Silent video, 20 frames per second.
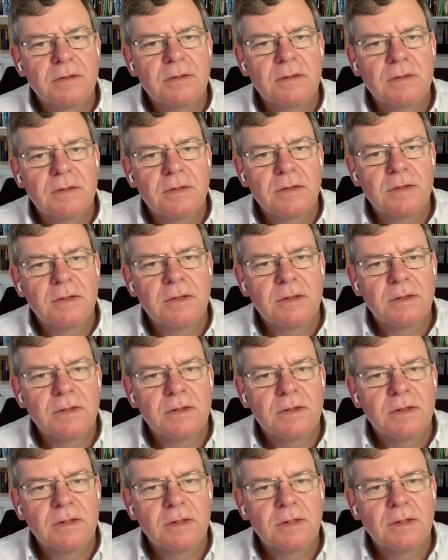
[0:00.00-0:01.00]

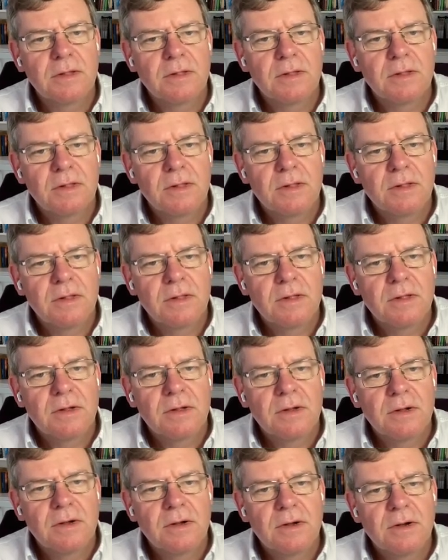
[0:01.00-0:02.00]

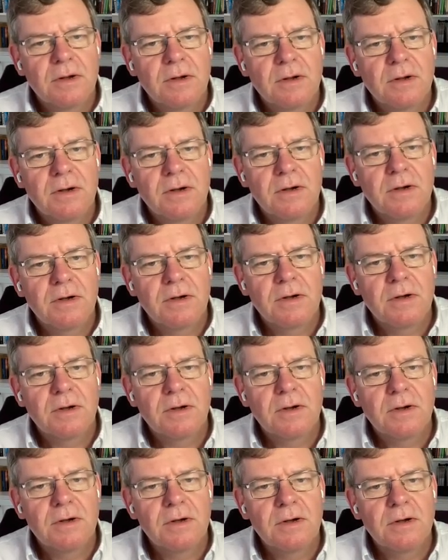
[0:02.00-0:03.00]

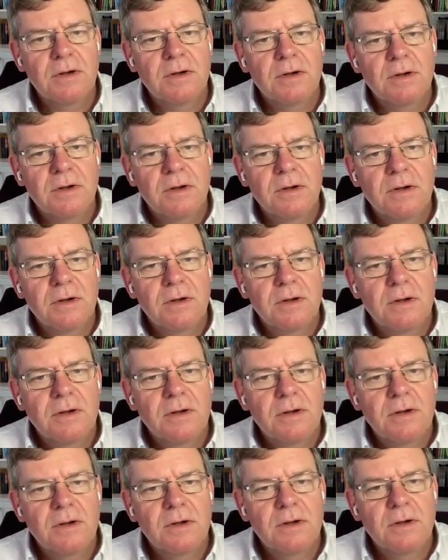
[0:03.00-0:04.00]

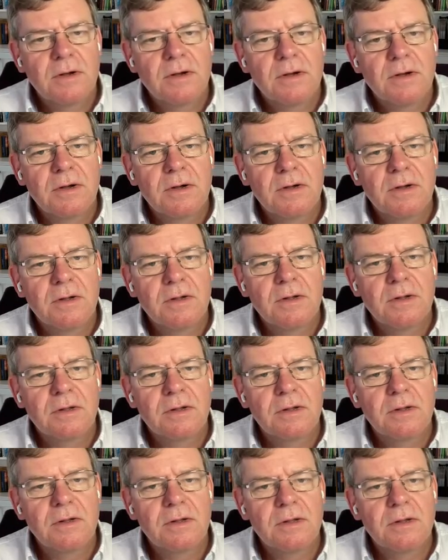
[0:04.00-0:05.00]

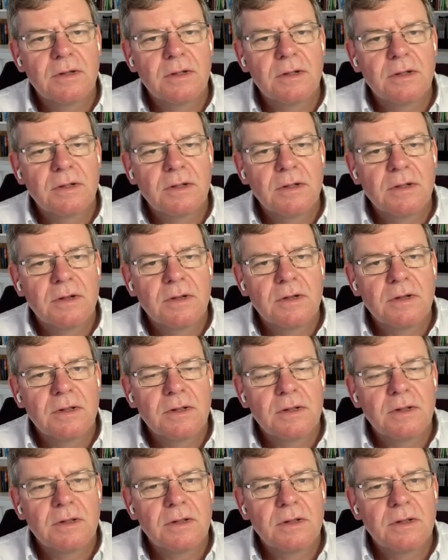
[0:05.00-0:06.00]

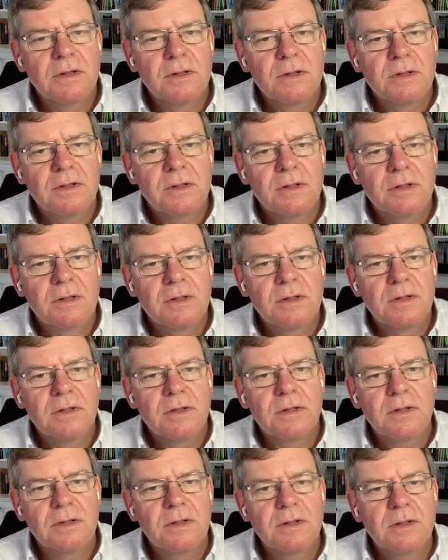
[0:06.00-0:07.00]

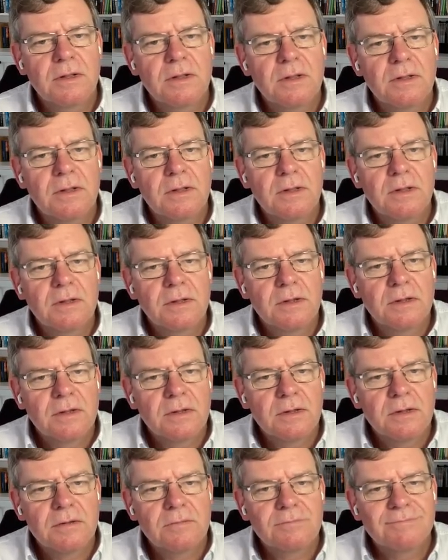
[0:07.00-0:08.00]
[no speech]